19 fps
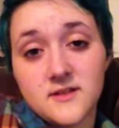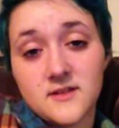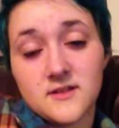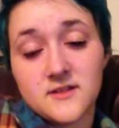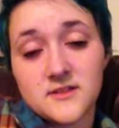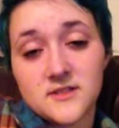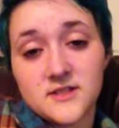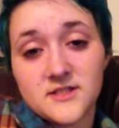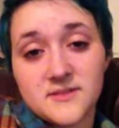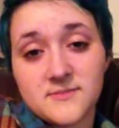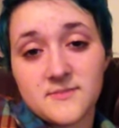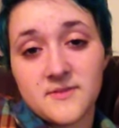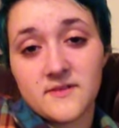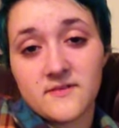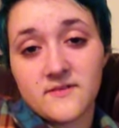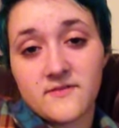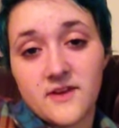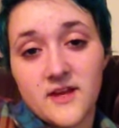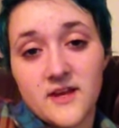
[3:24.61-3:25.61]
Let's get some
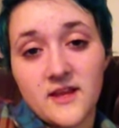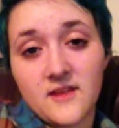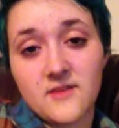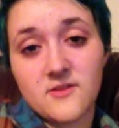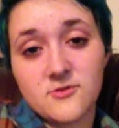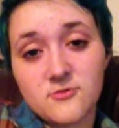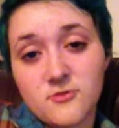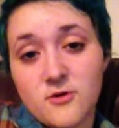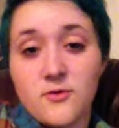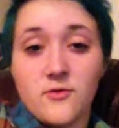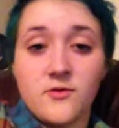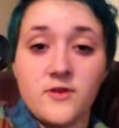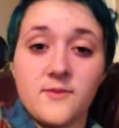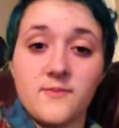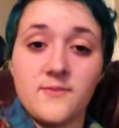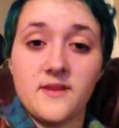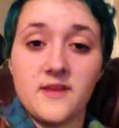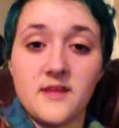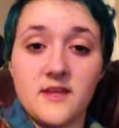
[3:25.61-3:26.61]
confetti and throw it
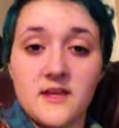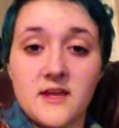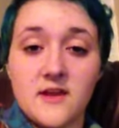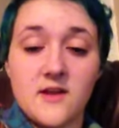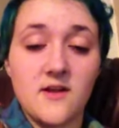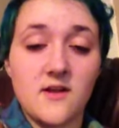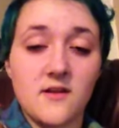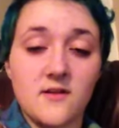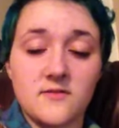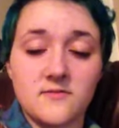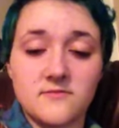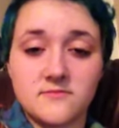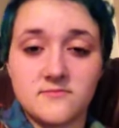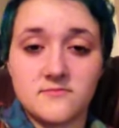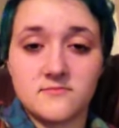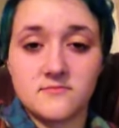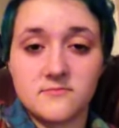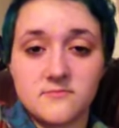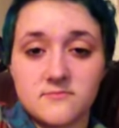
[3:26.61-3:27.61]
up in the air and...
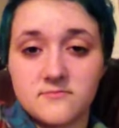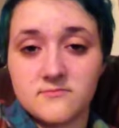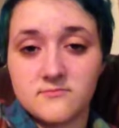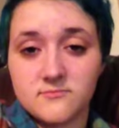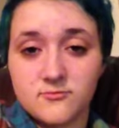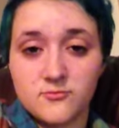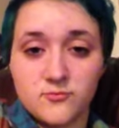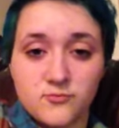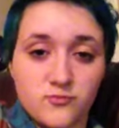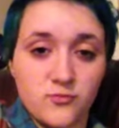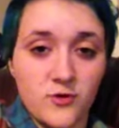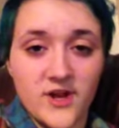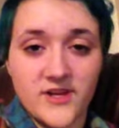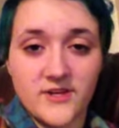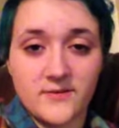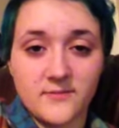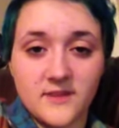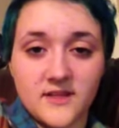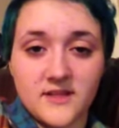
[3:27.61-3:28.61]

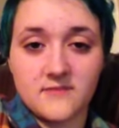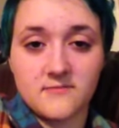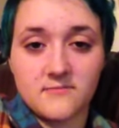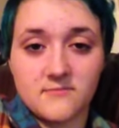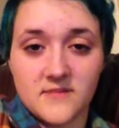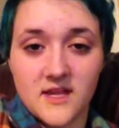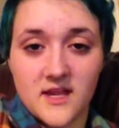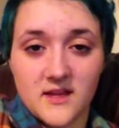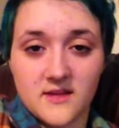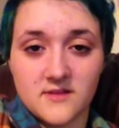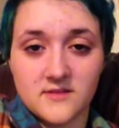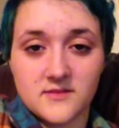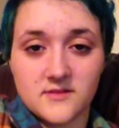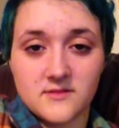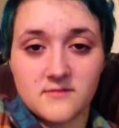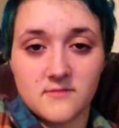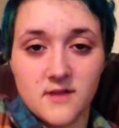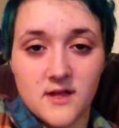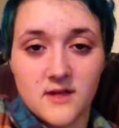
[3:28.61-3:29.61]
randomly
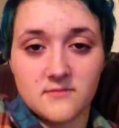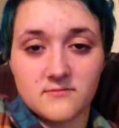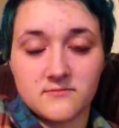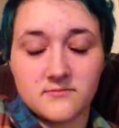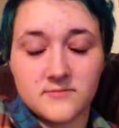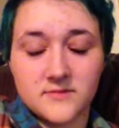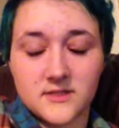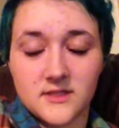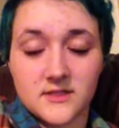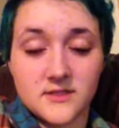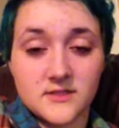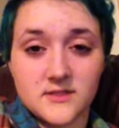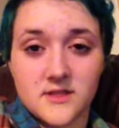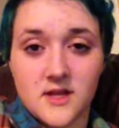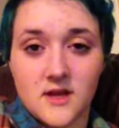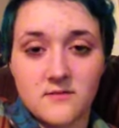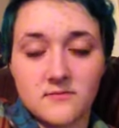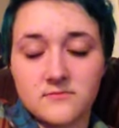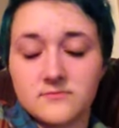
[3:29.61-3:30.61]
dance. It's
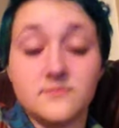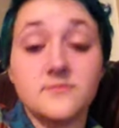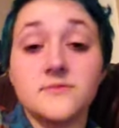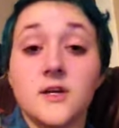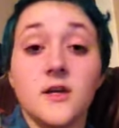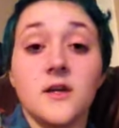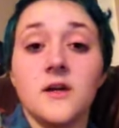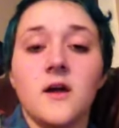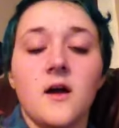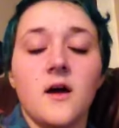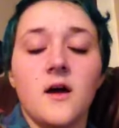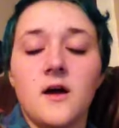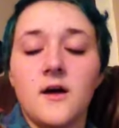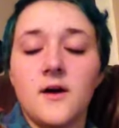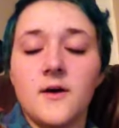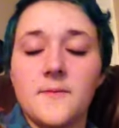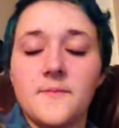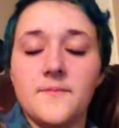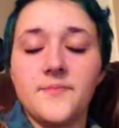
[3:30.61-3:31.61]
not...
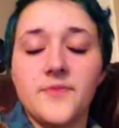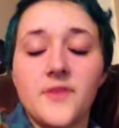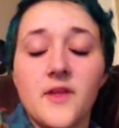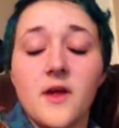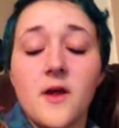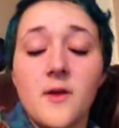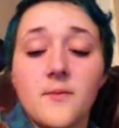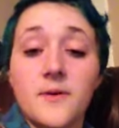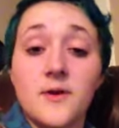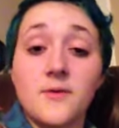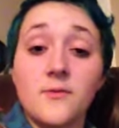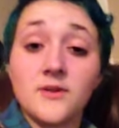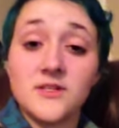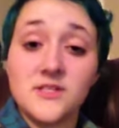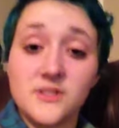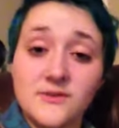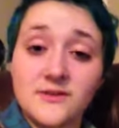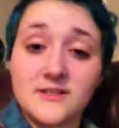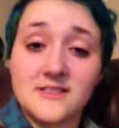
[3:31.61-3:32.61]
But I want
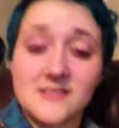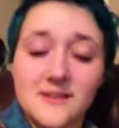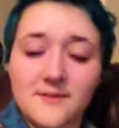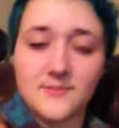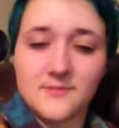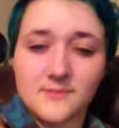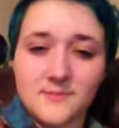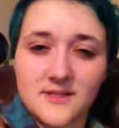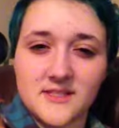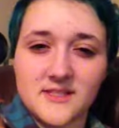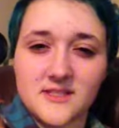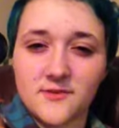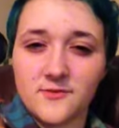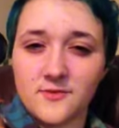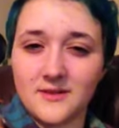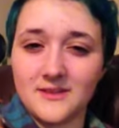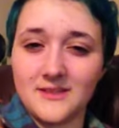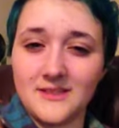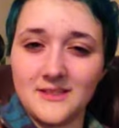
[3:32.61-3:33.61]
to accept myself
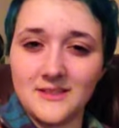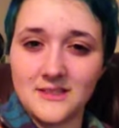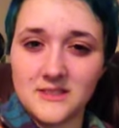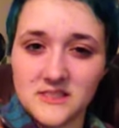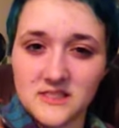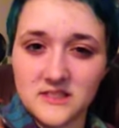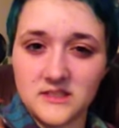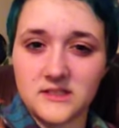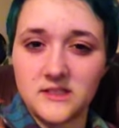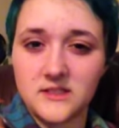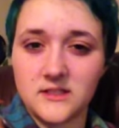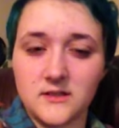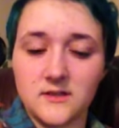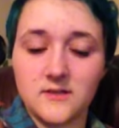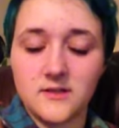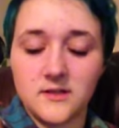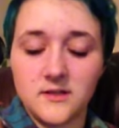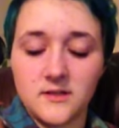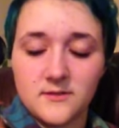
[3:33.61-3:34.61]
really easily.
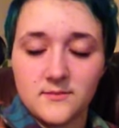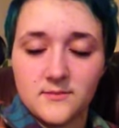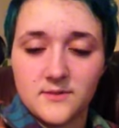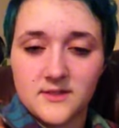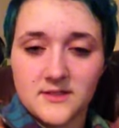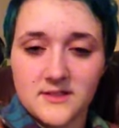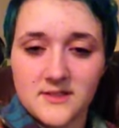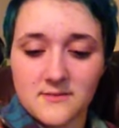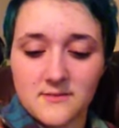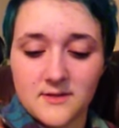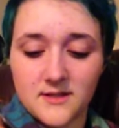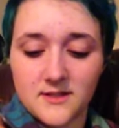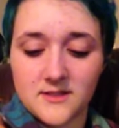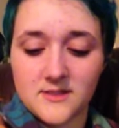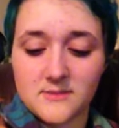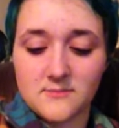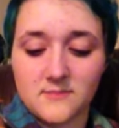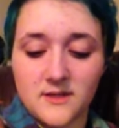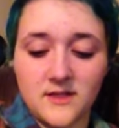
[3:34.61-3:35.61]
Because, I mean,
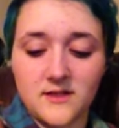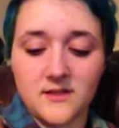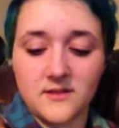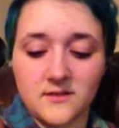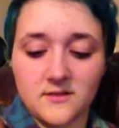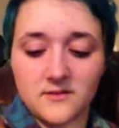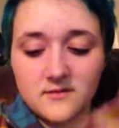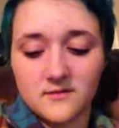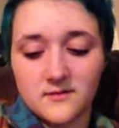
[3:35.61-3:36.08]
it's me.